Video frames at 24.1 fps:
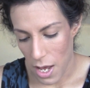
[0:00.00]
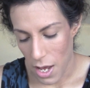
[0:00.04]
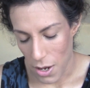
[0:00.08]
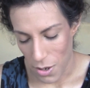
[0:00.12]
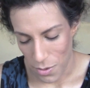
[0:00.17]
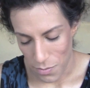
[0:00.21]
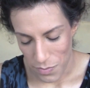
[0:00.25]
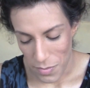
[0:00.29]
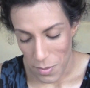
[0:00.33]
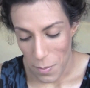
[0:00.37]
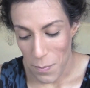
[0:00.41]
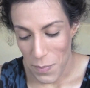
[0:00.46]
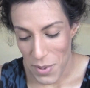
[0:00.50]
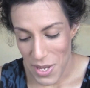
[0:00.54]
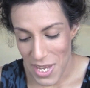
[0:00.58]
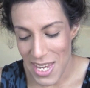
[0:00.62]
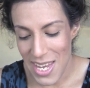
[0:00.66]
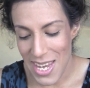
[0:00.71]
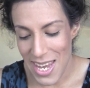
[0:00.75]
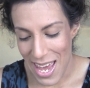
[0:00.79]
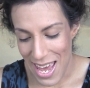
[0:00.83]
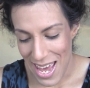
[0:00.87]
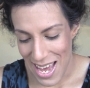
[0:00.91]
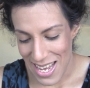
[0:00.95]
oh,
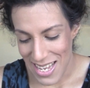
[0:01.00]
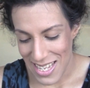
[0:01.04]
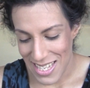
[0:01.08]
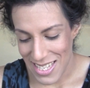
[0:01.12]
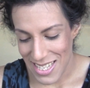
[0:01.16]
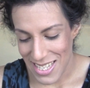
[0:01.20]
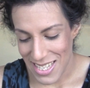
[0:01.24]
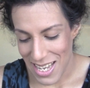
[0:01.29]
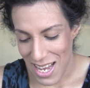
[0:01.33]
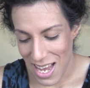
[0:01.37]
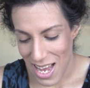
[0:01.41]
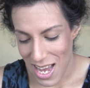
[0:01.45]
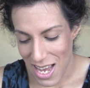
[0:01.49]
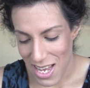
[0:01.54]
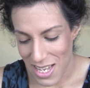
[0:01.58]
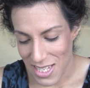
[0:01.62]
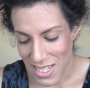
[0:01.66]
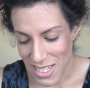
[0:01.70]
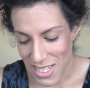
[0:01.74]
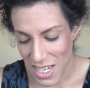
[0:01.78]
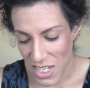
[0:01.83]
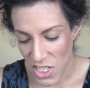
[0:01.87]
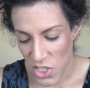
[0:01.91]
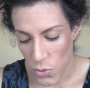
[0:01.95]
BES
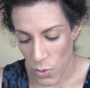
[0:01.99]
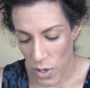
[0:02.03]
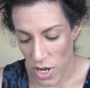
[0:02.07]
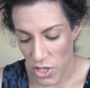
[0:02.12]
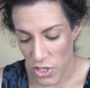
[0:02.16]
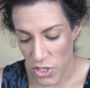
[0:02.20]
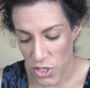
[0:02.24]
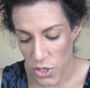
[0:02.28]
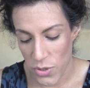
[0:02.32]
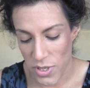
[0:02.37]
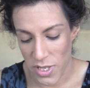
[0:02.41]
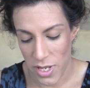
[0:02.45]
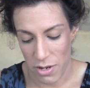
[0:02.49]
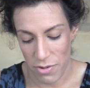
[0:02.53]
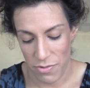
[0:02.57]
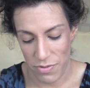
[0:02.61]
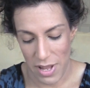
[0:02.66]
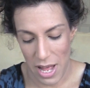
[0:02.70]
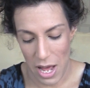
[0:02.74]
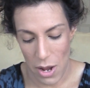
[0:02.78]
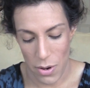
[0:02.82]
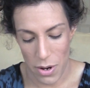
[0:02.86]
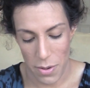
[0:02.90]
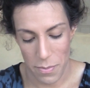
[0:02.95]
622
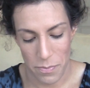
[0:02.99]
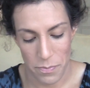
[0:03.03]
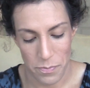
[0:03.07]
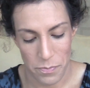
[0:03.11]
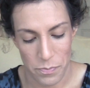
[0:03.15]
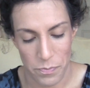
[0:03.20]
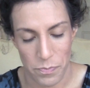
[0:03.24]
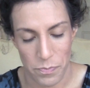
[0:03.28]
Sunflower.